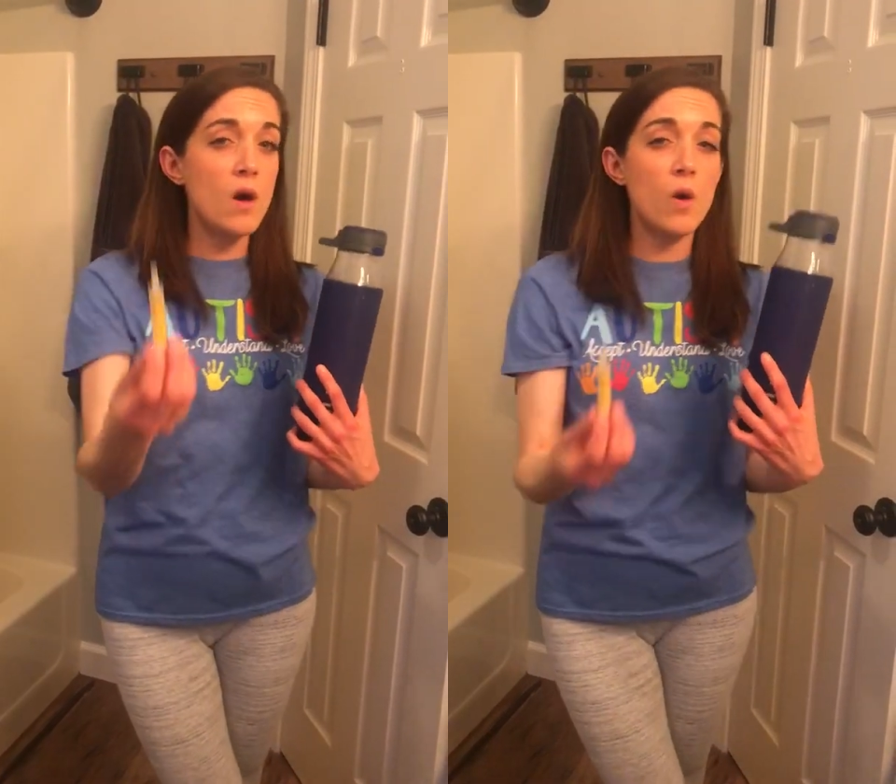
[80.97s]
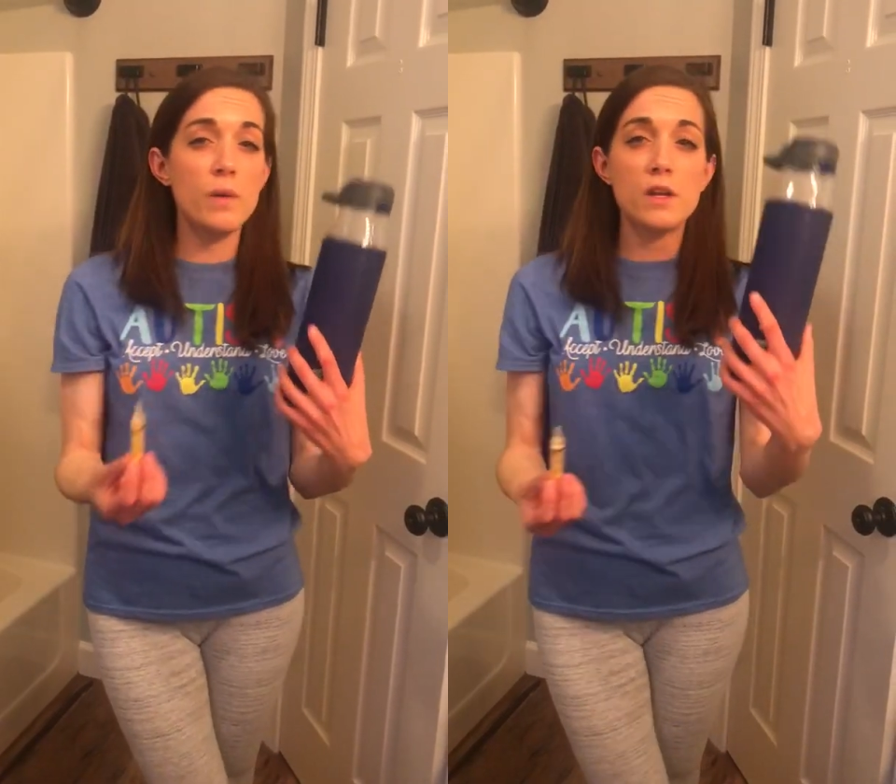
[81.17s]

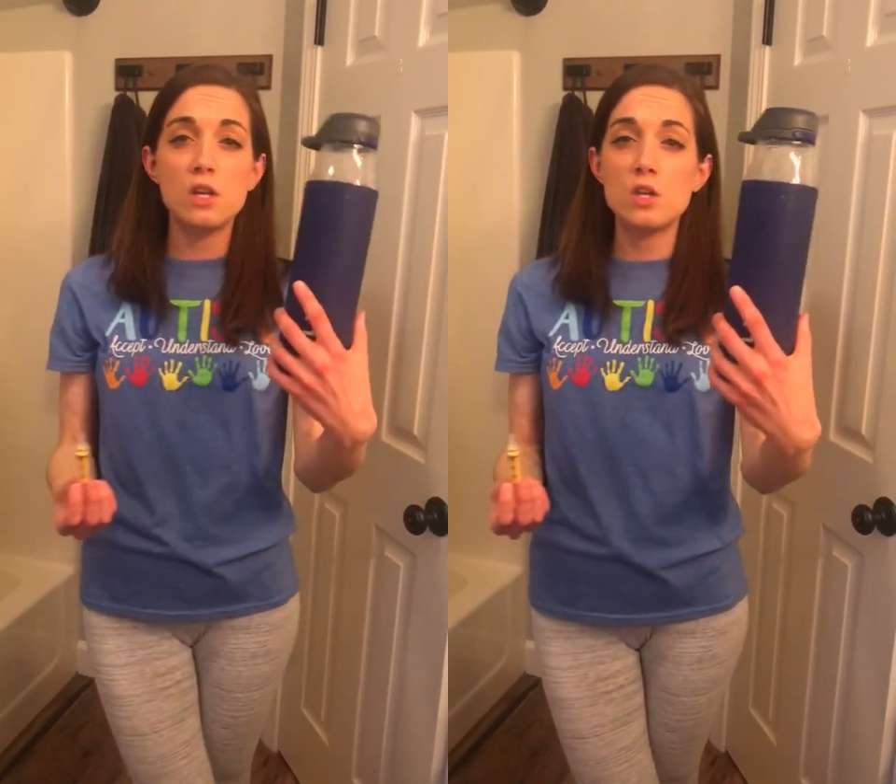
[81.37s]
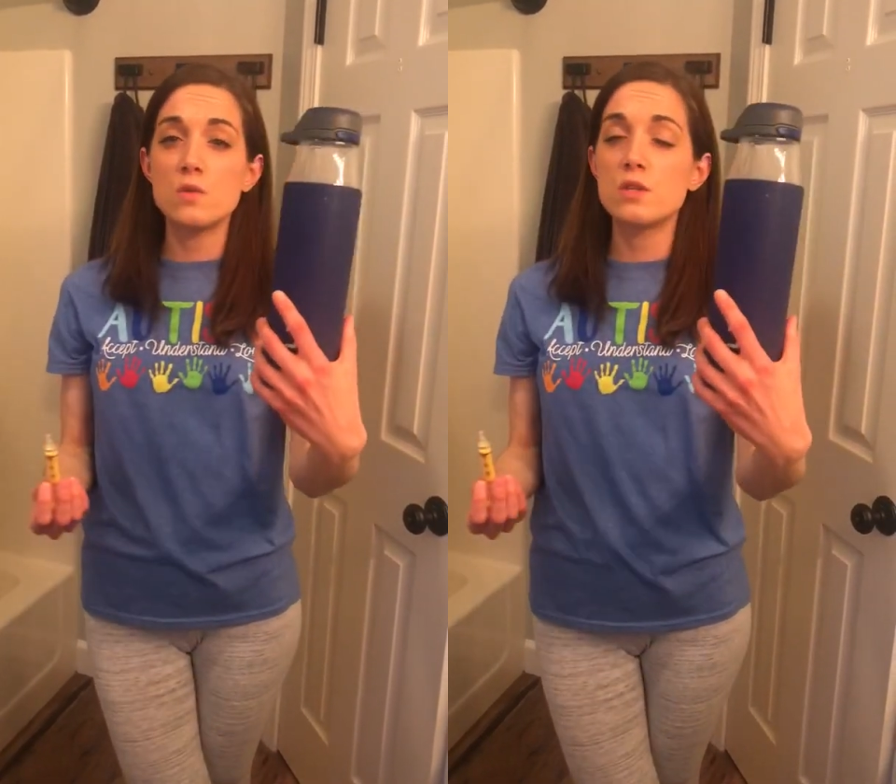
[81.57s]
or are we going
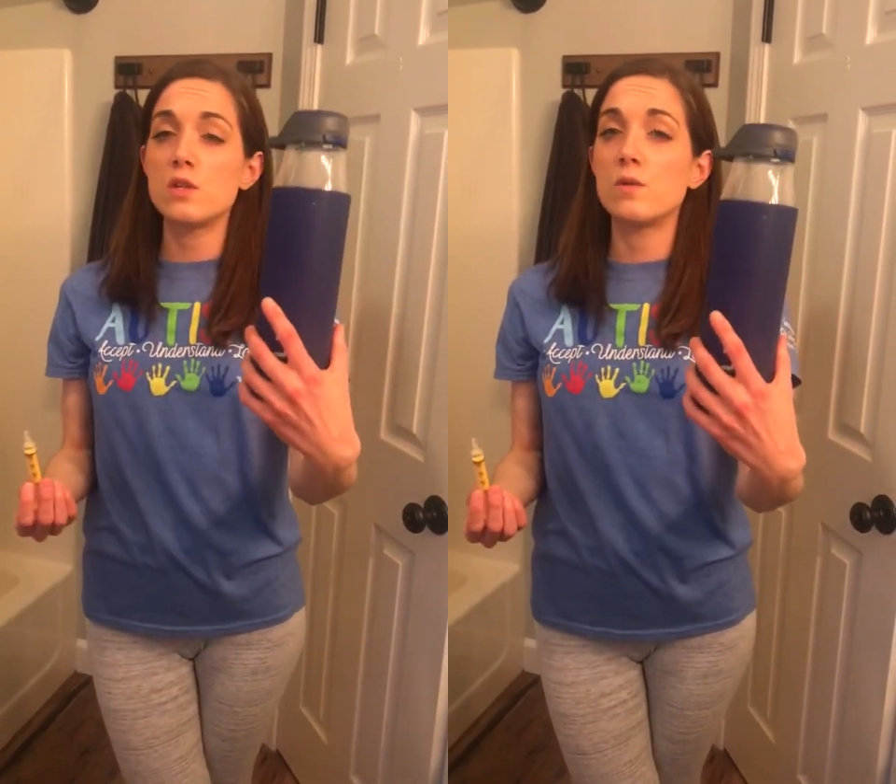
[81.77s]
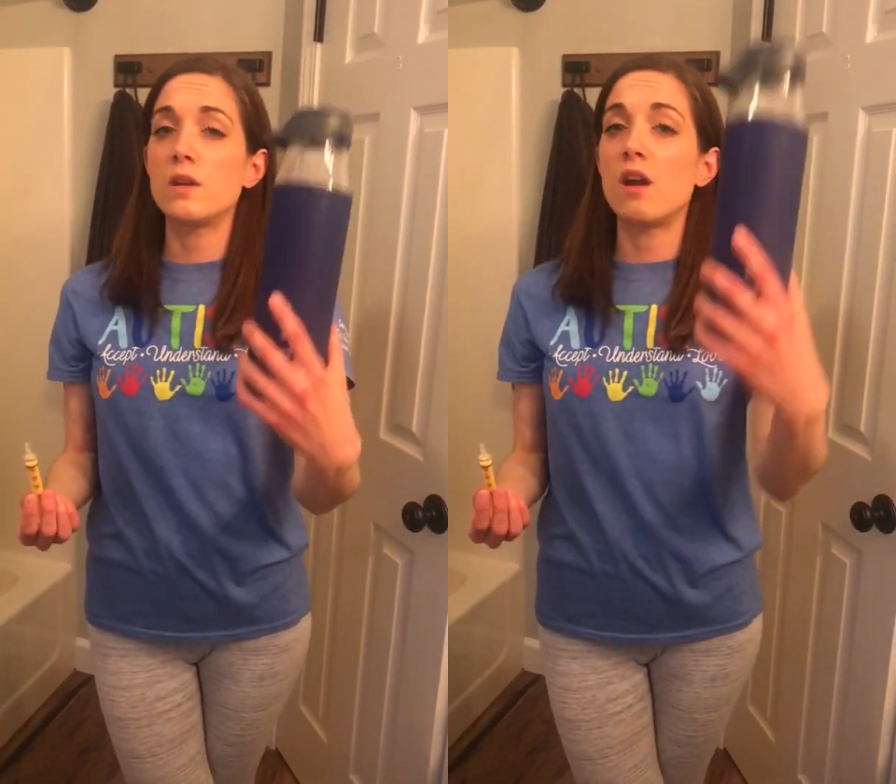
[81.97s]
to use the
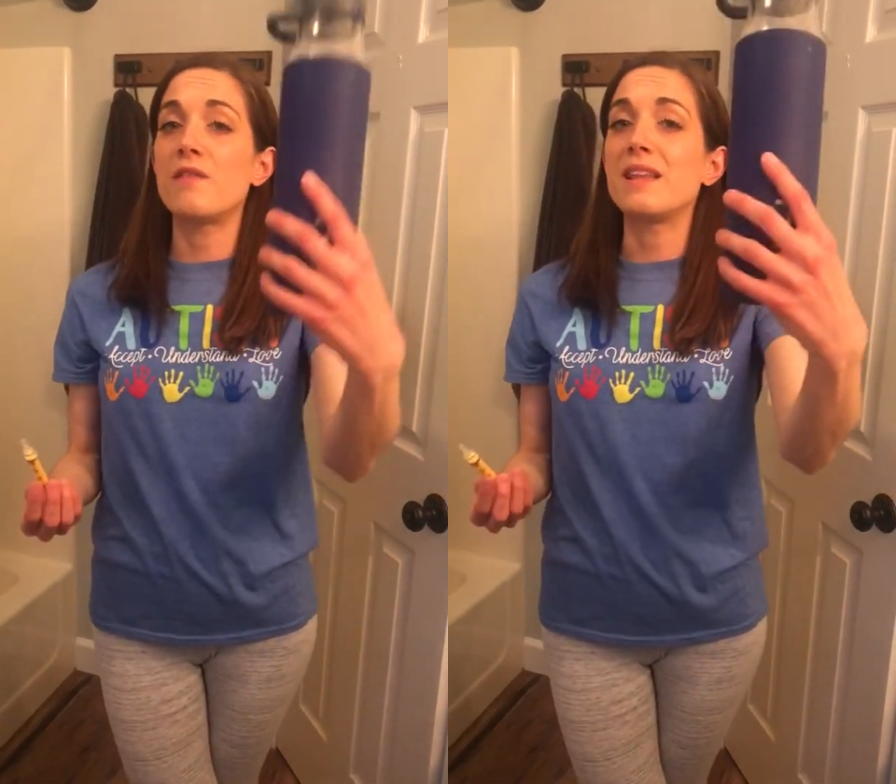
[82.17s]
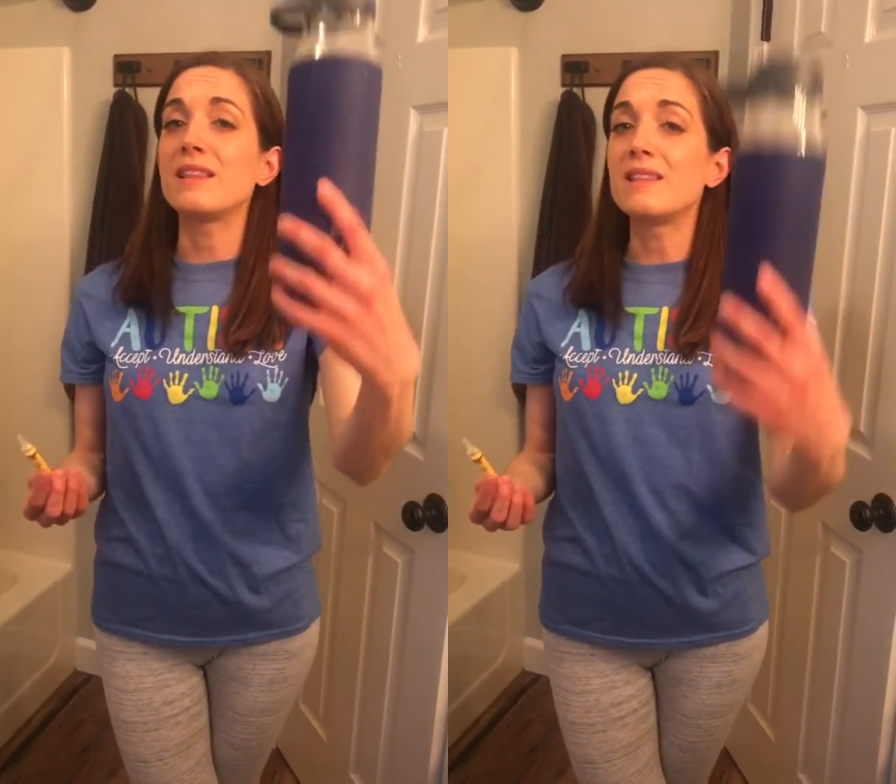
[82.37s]
unit of
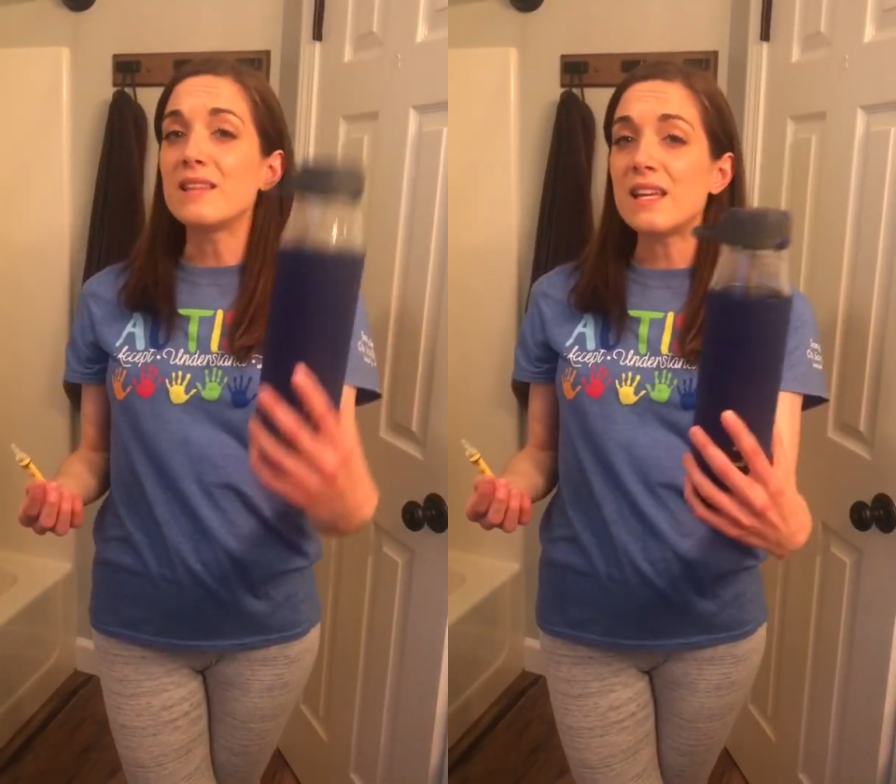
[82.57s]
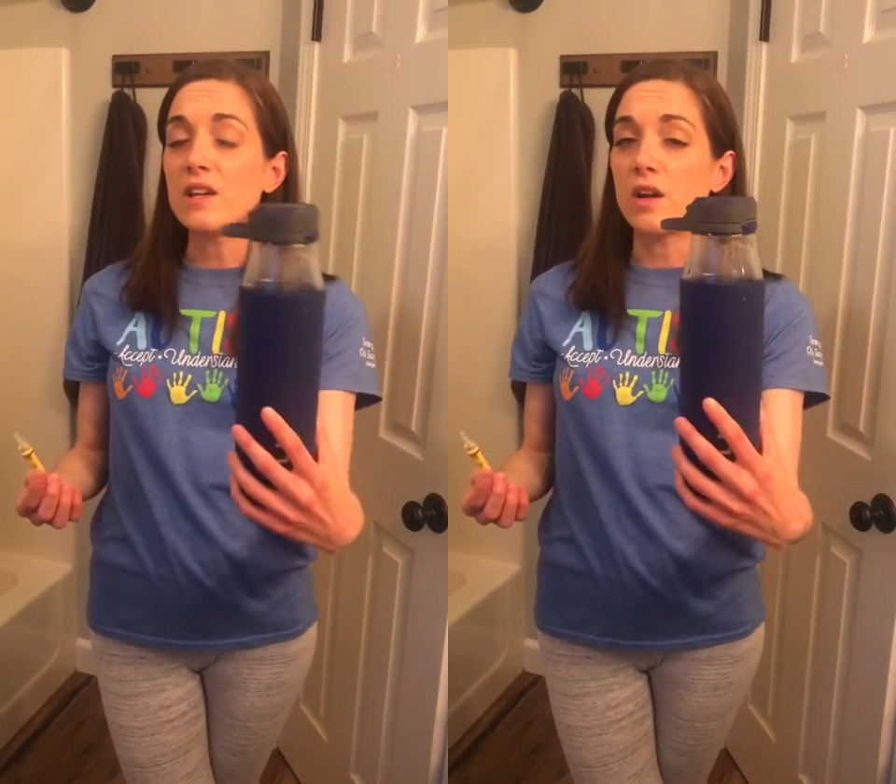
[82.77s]
a
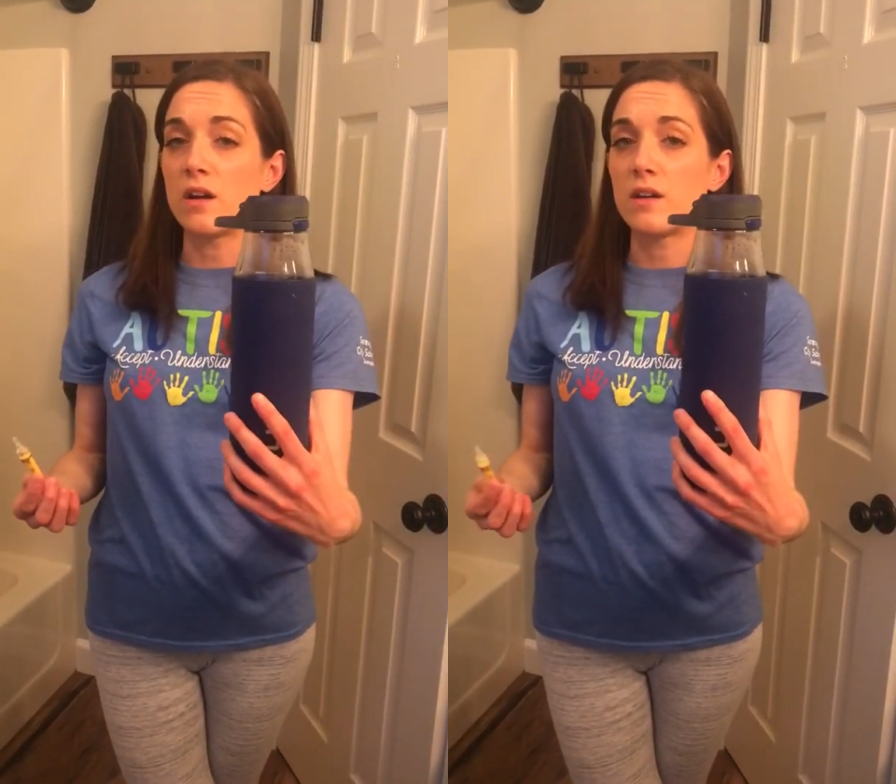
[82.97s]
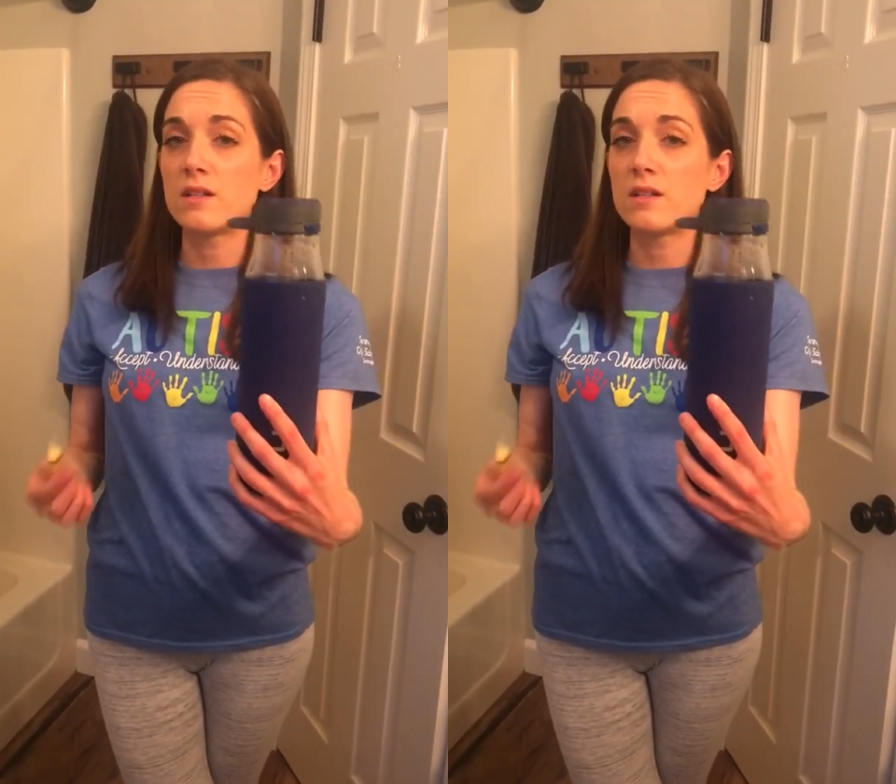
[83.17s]
liter